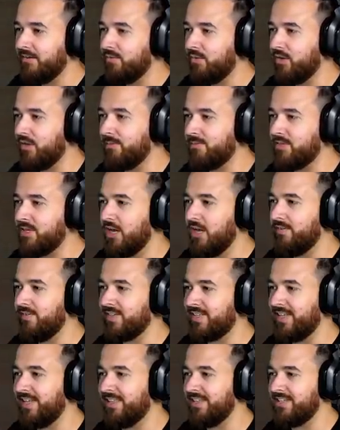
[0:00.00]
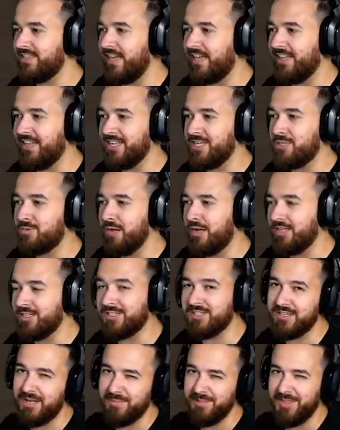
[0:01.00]
We'll observe it to get the deadly
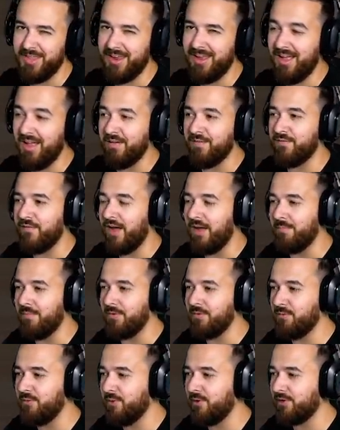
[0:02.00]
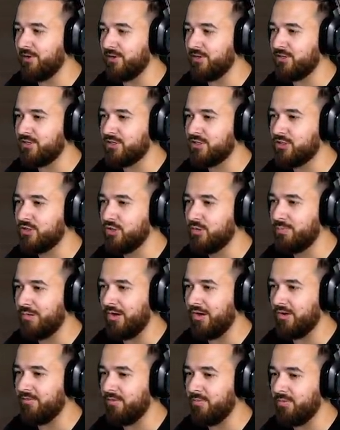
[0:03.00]
spells because I mean, they are fun, but we want to go super
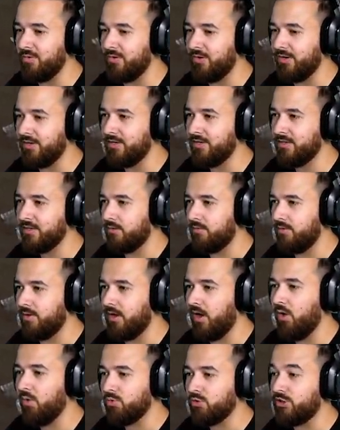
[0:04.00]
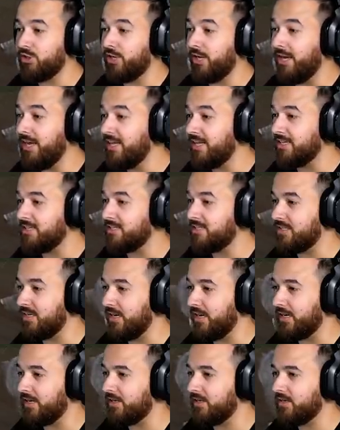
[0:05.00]
overboard oh, she is
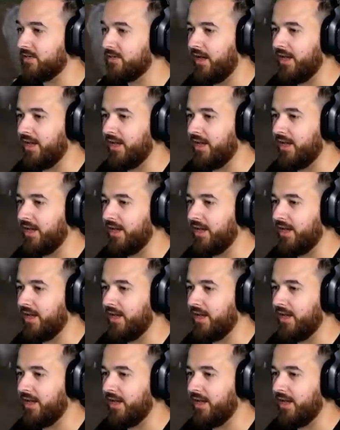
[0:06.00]
sick.